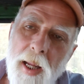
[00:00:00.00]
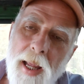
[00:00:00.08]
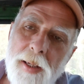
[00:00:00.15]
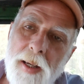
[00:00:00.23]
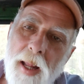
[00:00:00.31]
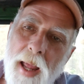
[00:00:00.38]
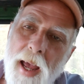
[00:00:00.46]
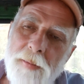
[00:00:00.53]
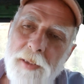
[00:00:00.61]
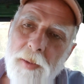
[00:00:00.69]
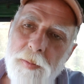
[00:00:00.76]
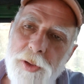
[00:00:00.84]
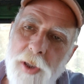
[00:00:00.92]
And
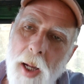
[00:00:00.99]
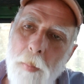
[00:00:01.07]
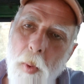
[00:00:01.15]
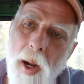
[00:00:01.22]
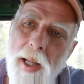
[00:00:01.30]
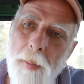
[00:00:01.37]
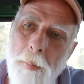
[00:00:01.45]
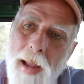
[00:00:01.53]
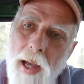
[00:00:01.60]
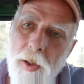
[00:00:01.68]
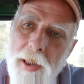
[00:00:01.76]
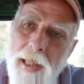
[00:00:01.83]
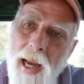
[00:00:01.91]
having some way to
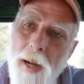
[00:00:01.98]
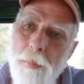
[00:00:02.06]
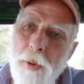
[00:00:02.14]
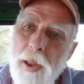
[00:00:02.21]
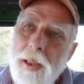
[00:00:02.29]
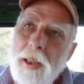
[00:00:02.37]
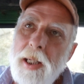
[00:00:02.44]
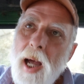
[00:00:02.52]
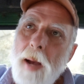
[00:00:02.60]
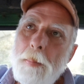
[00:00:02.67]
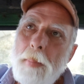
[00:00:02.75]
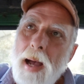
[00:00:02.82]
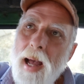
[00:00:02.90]
mount a camera in the
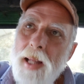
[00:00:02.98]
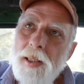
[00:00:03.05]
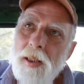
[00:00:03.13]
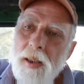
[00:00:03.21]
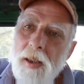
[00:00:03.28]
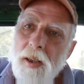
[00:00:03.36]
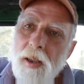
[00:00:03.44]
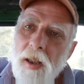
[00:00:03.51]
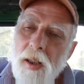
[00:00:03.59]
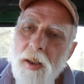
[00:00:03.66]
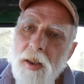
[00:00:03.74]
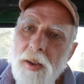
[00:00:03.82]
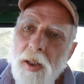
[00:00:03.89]
combine
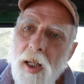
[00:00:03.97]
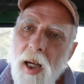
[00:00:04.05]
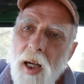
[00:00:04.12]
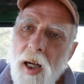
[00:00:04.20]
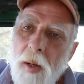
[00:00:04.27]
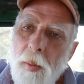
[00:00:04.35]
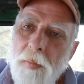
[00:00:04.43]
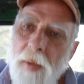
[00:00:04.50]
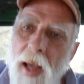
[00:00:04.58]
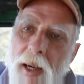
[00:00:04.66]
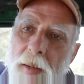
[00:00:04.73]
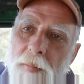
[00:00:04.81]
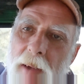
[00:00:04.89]

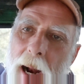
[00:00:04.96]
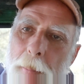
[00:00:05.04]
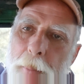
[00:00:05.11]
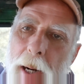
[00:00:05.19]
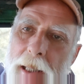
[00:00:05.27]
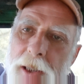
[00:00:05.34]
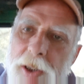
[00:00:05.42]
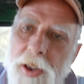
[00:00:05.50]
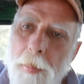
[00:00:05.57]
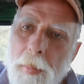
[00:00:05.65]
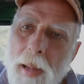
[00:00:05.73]
without it vibrating so